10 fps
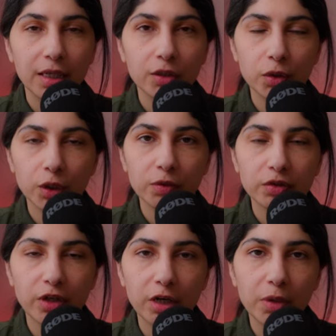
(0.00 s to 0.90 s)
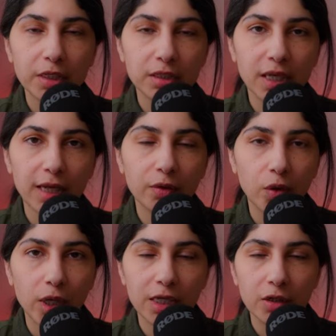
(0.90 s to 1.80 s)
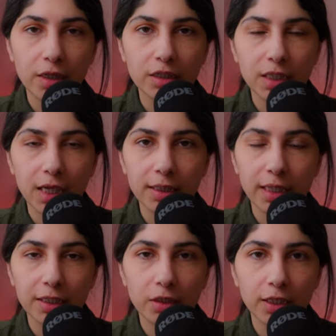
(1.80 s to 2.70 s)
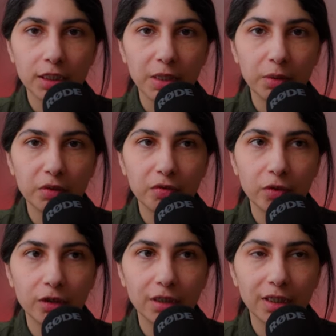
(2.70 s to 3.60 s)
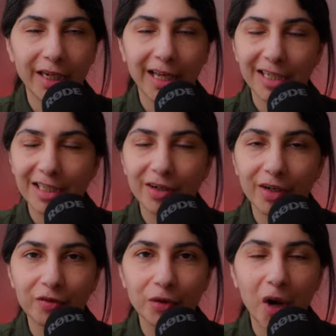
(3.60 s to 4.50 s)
So it was very much that run and gun style that I talked about before, and I actually got a few